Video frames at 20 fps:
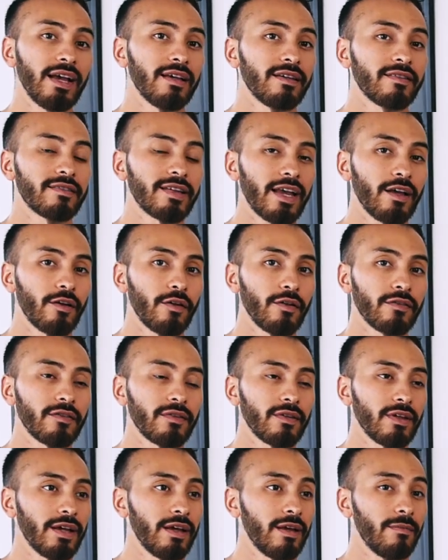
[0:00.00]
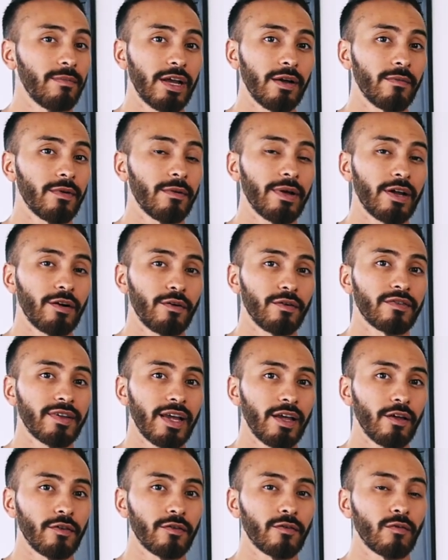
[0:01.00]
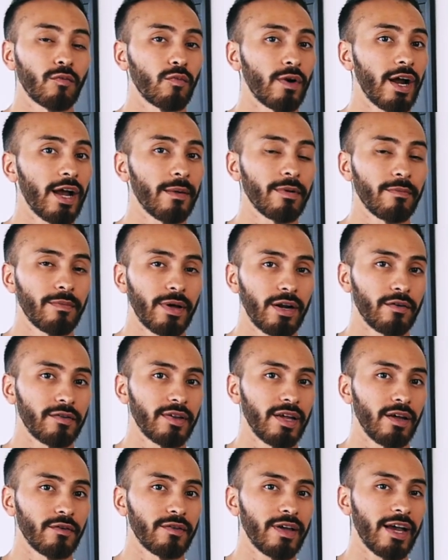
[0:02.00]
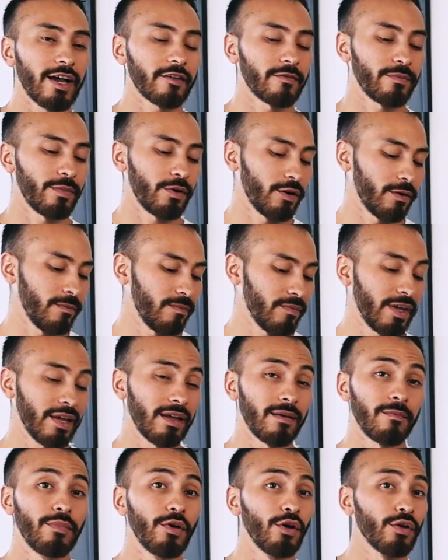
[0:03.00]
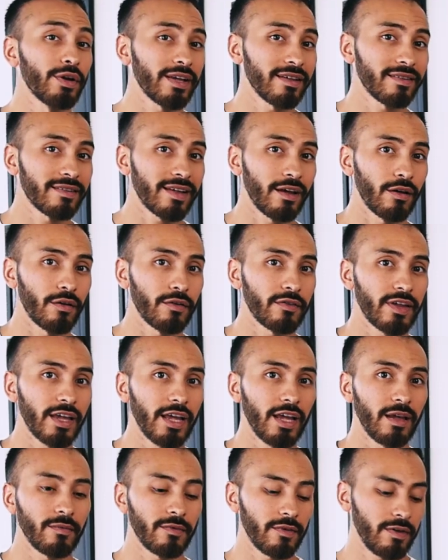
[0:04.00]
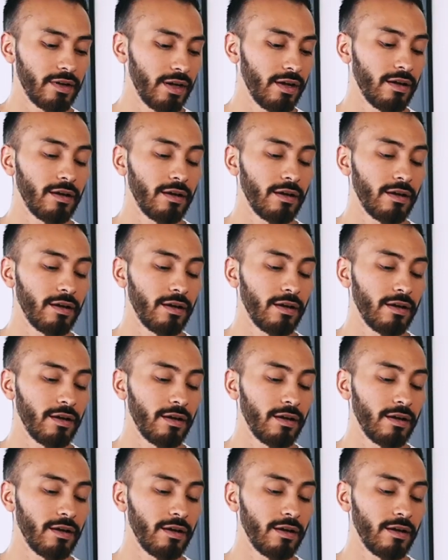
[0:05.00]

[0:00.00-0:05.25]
sales and becoming a better sales rep, better sales expert, building sales teams,